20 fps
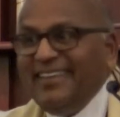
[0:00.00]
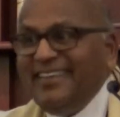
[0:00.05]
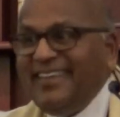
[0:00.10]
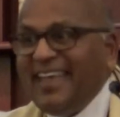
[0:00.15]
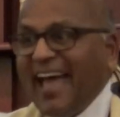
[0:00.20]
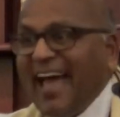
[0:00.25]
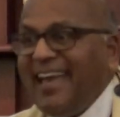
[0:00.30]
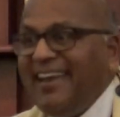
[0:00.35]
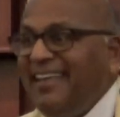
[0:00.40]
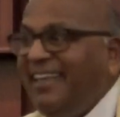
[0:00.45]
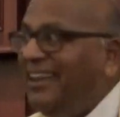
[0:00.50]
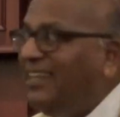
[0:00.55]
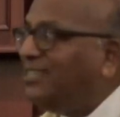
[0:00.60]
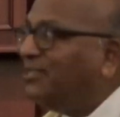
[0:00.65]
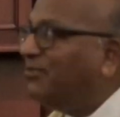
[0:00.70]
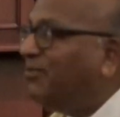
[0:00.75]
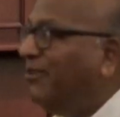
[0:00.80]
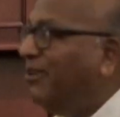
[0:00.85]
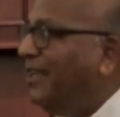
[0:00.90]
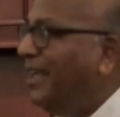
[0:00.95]
Daniel
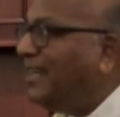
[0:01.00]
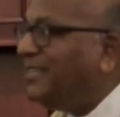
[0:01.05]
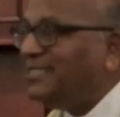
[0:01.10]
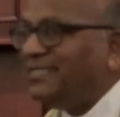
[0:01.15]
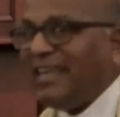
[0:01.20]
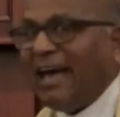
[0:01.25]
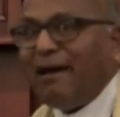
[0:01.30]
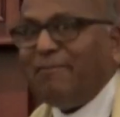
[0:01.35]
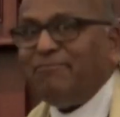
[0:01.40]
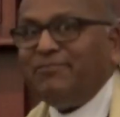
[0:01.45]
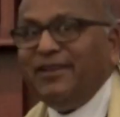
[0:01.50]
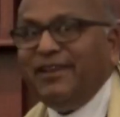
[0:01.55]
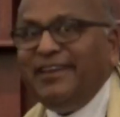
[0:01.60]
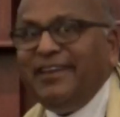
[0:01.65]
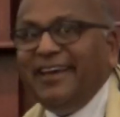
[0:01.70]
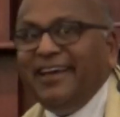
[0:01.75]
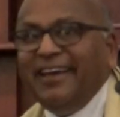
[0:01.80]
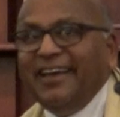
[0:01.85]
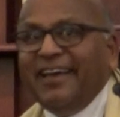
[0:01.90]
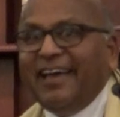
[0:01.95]
is fully accepted
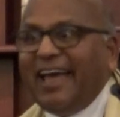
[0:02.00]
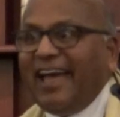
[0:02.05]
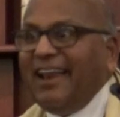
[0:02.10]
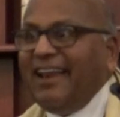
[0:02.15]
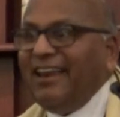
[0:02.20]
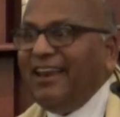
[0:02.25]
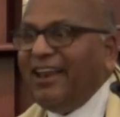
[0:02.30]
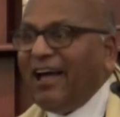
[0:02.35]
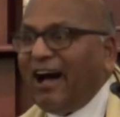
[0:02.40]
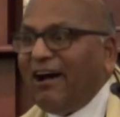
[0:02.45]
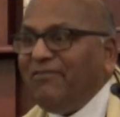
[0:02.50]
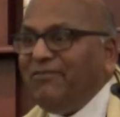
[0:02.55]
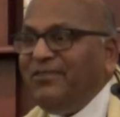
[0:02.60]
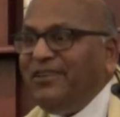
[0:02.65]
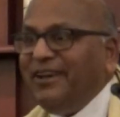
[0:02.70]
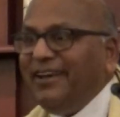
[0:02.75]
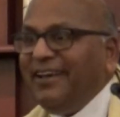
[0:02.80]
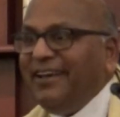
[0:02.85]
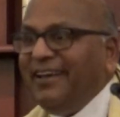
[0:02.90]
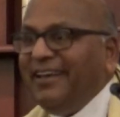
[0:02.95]
and
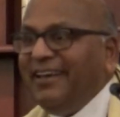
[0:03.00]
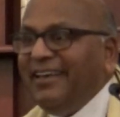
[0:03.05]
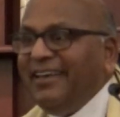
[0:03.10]
loved.